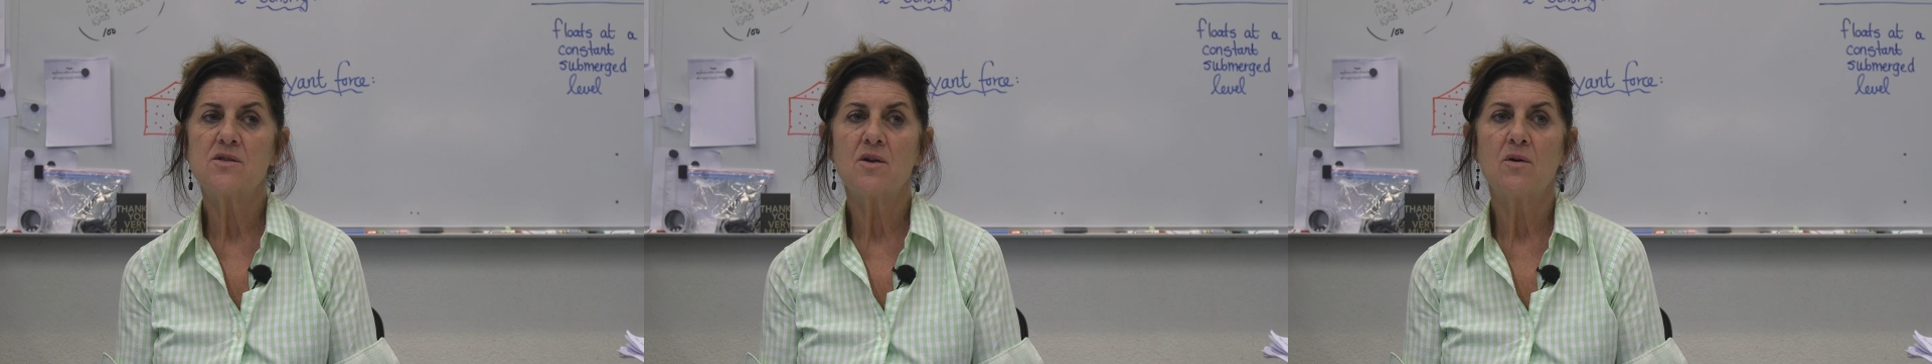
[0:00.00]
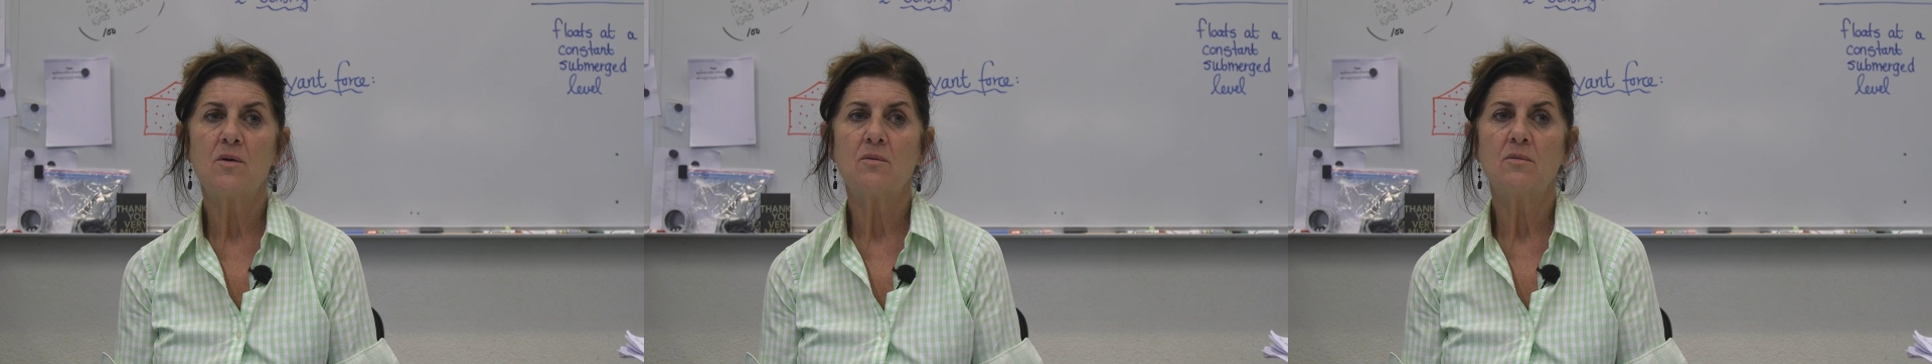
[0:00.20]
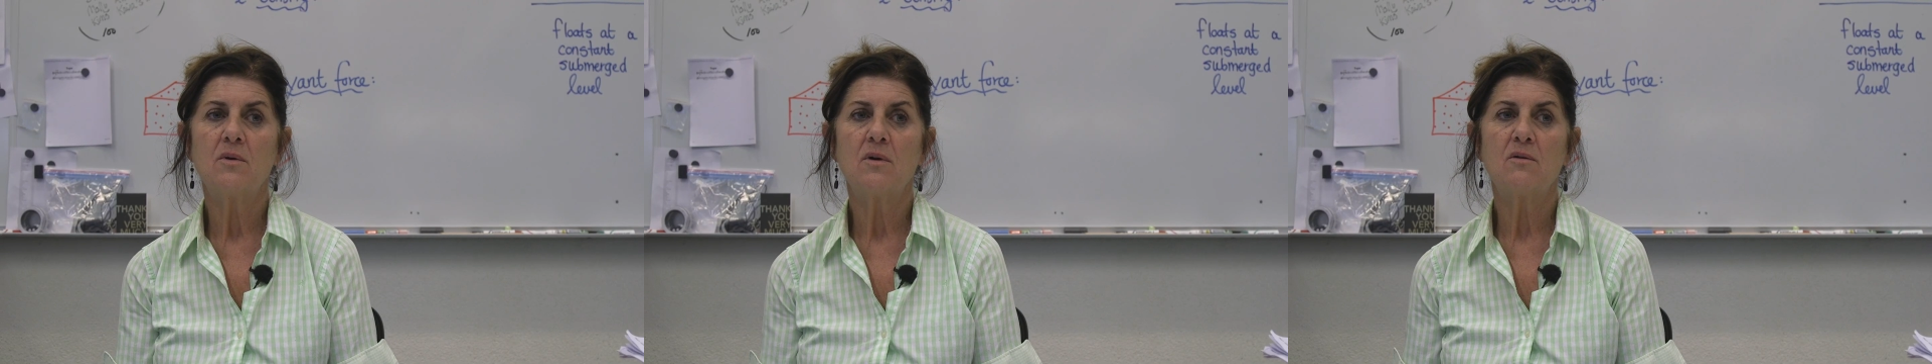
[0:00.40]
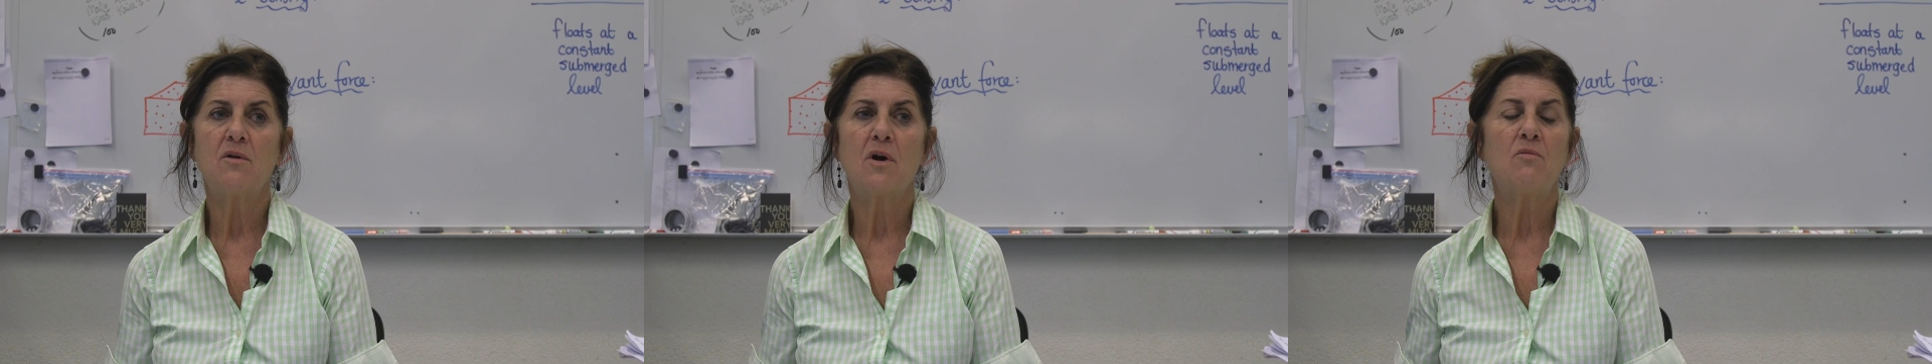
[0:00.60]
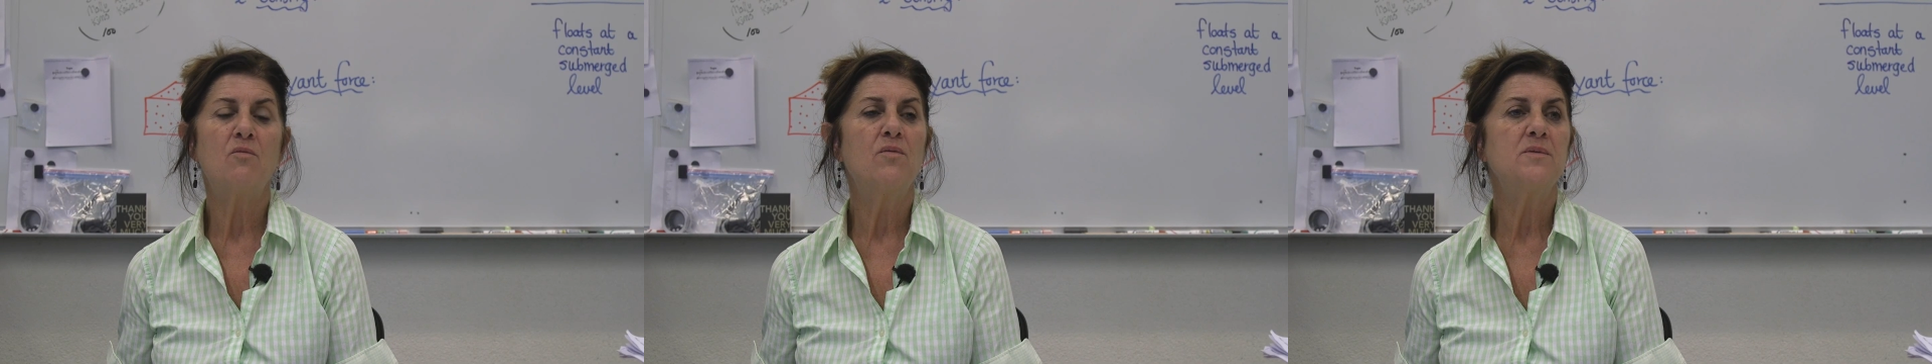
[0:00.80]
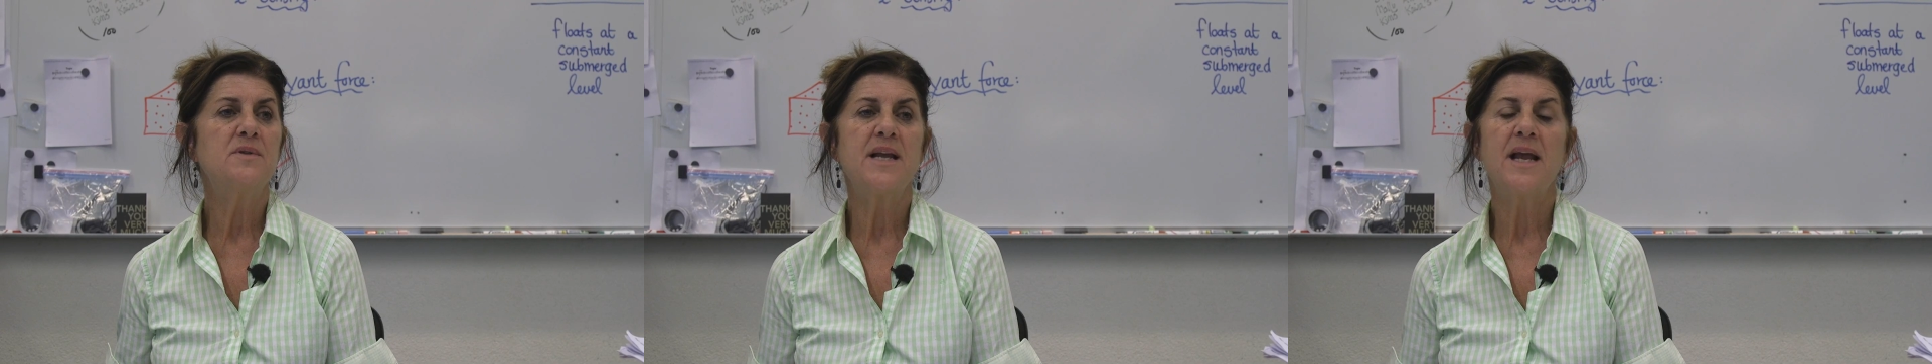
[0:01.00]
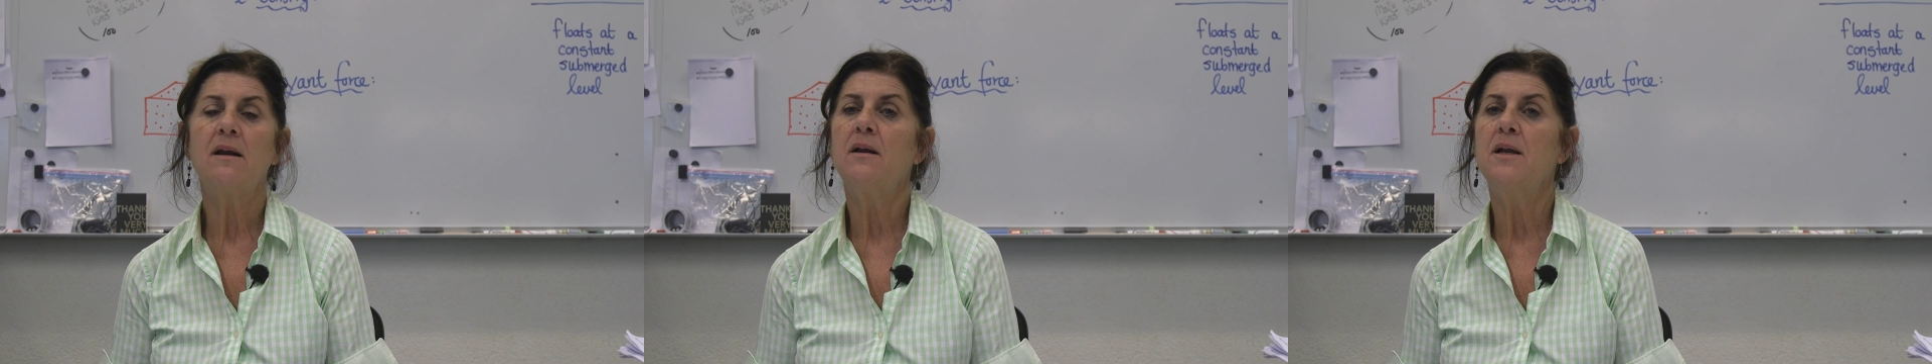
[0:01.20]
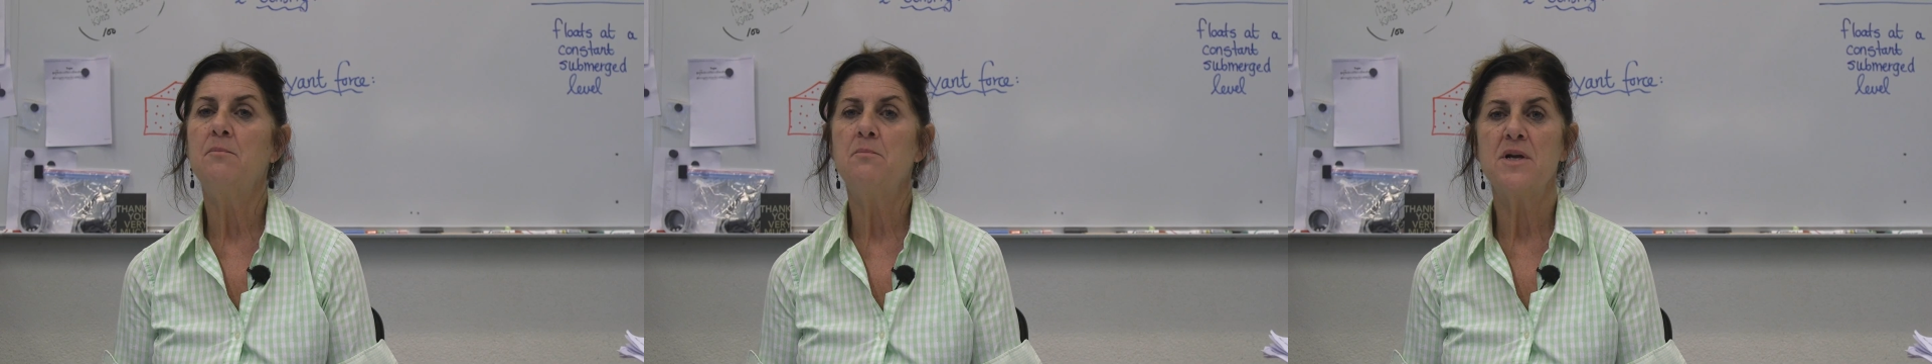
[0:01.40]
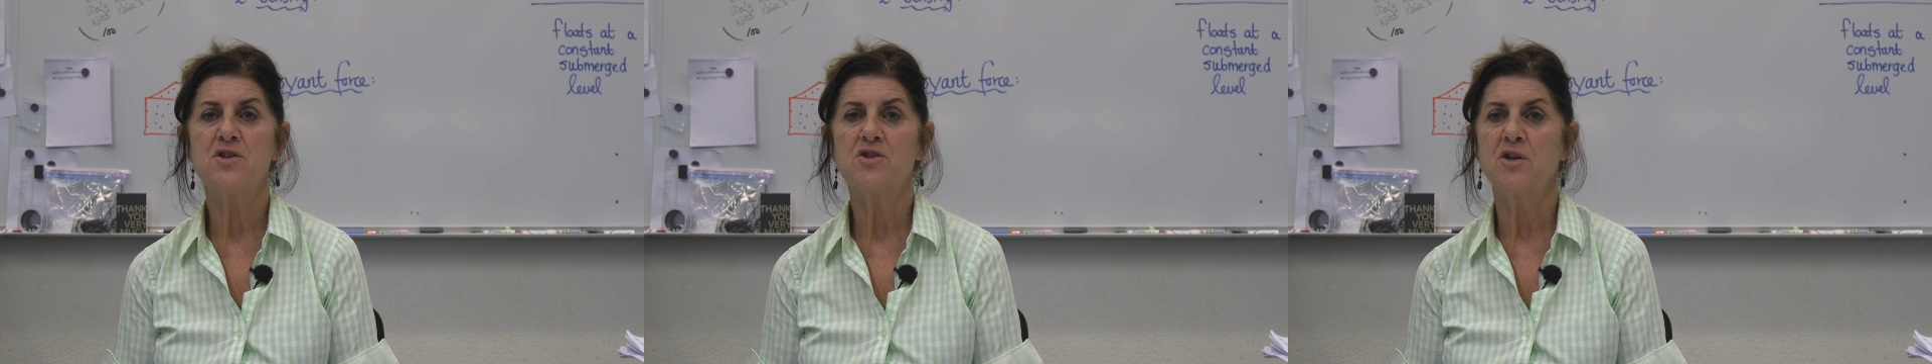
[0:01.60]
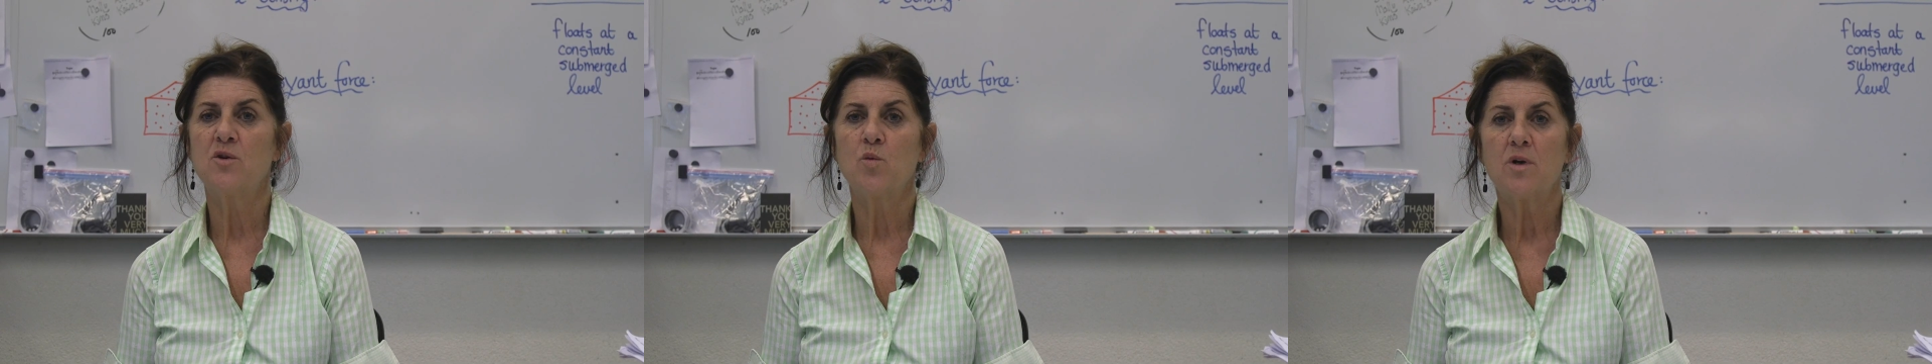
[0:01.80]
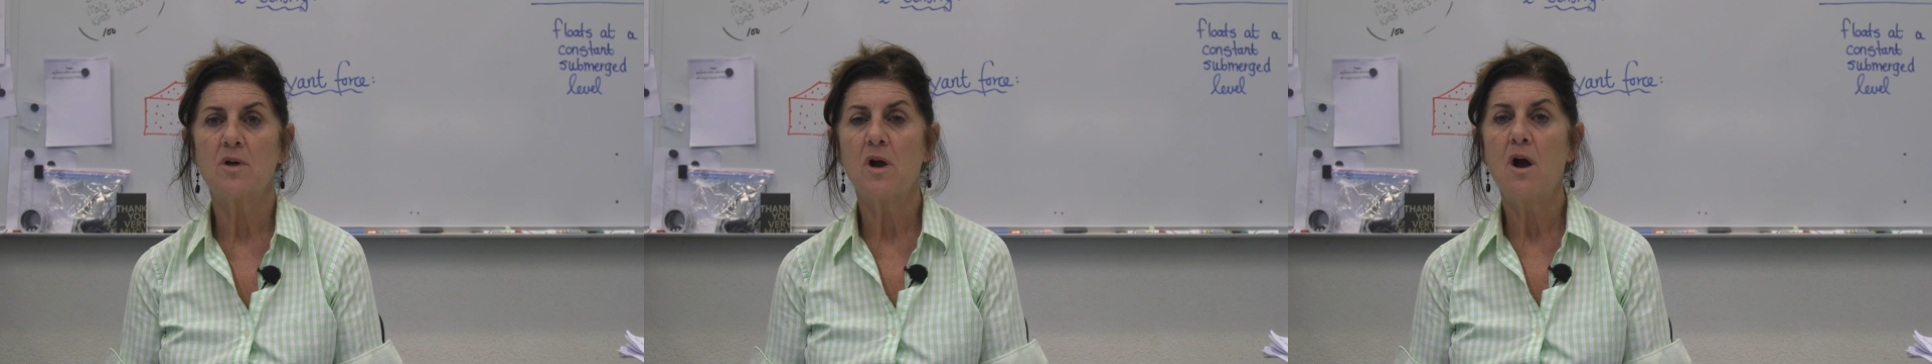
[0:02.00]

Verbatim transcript: So a daily mission would